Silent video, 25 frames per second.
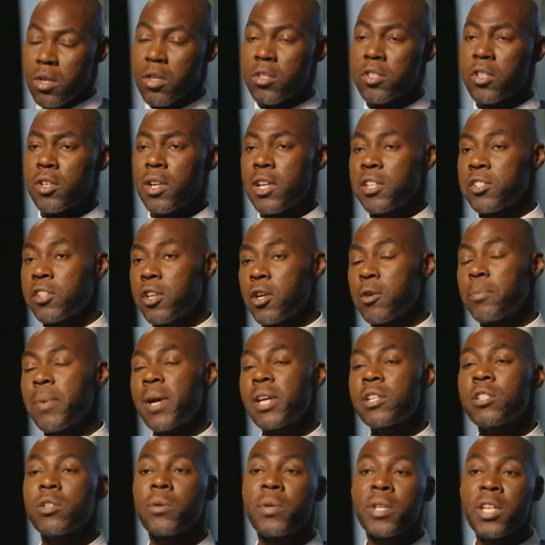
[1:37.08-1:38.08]
So let's go
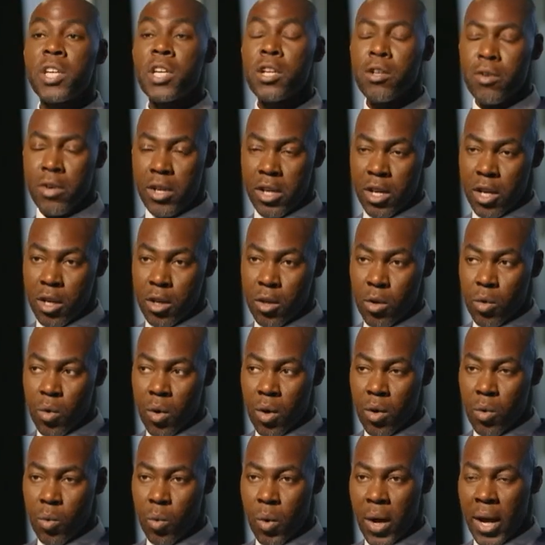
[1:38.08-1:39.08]
back to a year ago
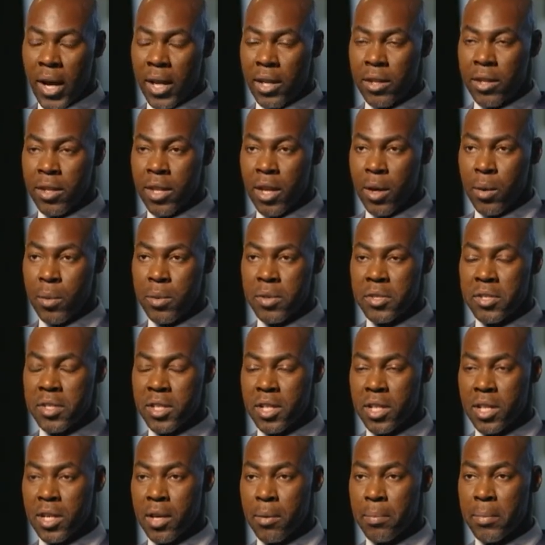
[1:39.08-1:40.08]
when there was
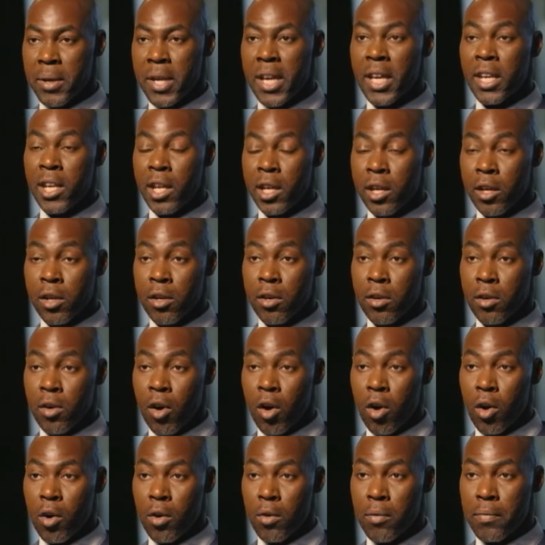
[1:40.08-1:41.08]
the beginning
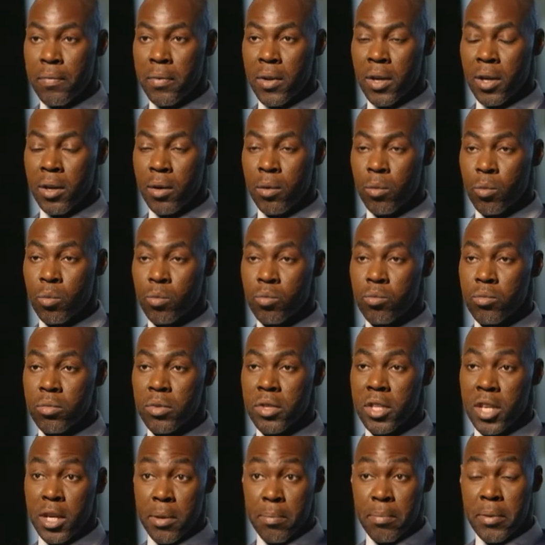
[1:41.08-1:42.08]
of
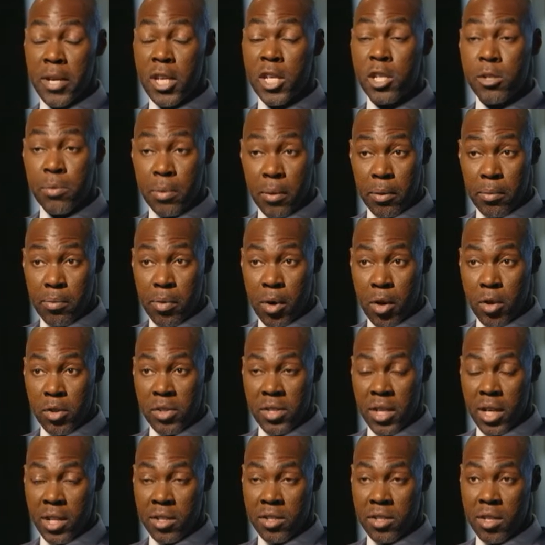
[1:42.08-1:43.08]
the impeachment
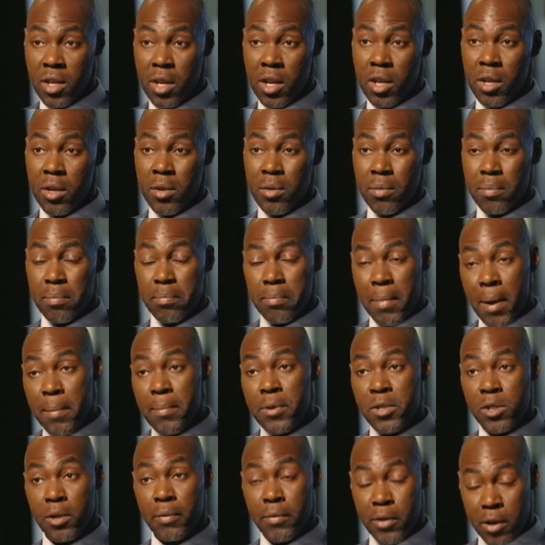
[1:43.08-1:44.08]
process.
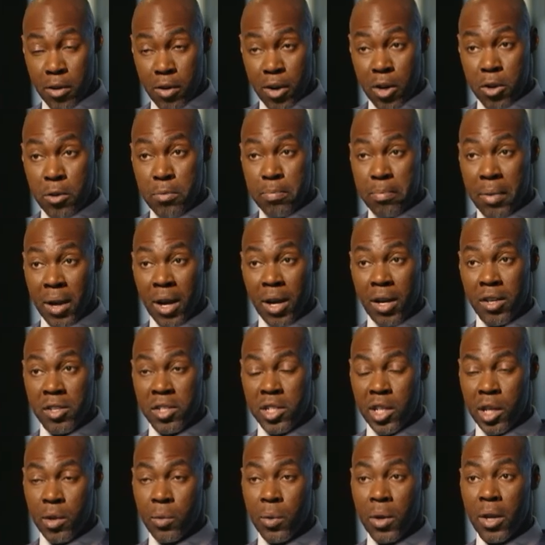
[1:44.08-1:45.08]
Members of your own
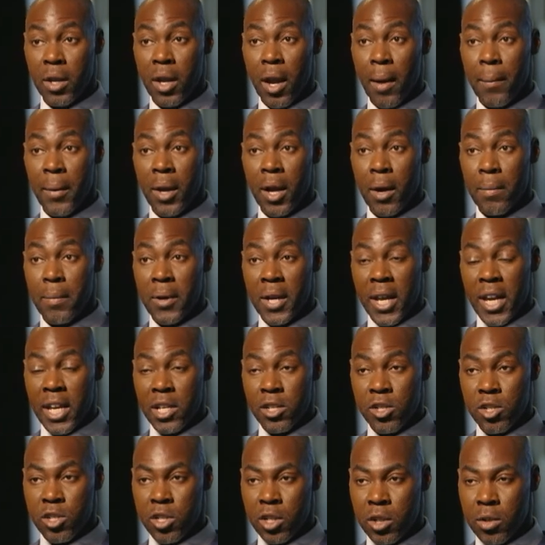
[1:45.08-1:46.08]
party were coming up
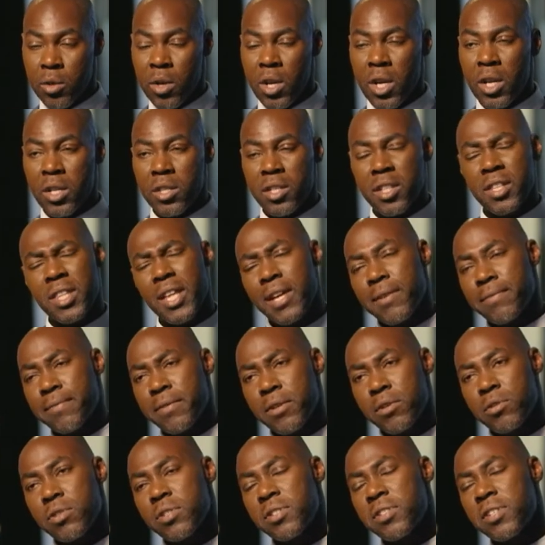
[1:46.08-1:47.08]
against you. Did that
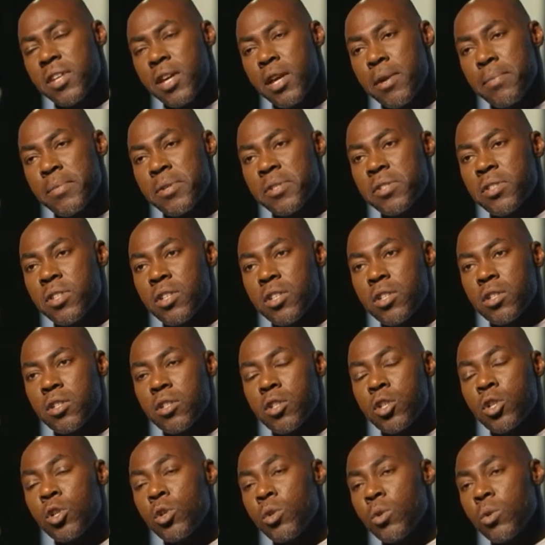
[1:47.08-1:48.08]
feel the same as the
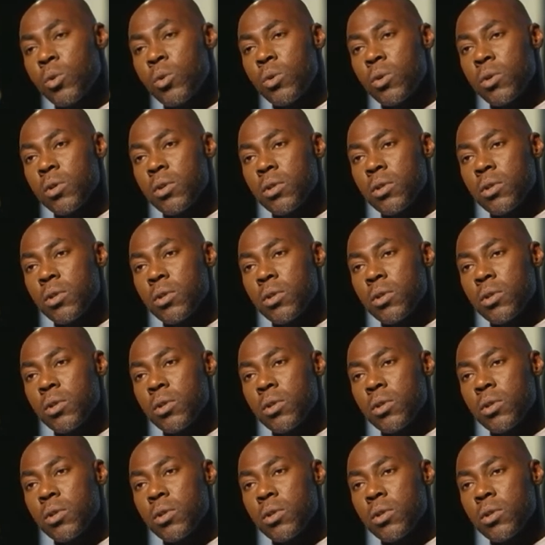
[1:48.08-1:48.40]
coup?